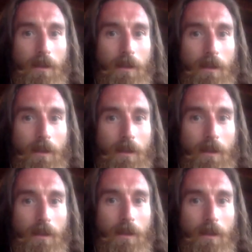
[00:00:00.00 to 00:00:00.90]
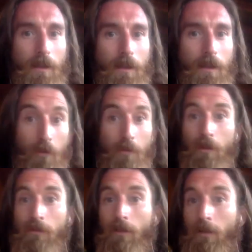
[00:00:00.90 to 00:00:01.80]
how animals move.
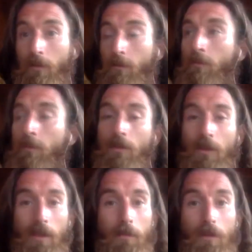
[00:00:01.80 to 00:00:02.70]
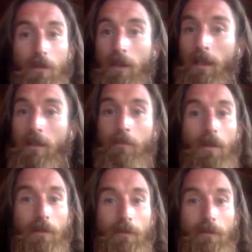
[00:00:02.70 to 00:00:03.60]
A lot of the movements are similar to like the bird
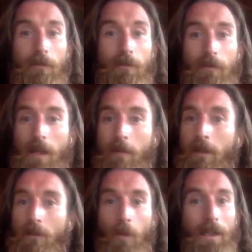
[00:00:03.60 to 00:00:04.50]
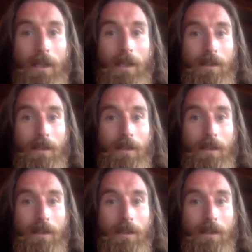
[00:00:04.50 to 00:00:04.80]
flapping its wings.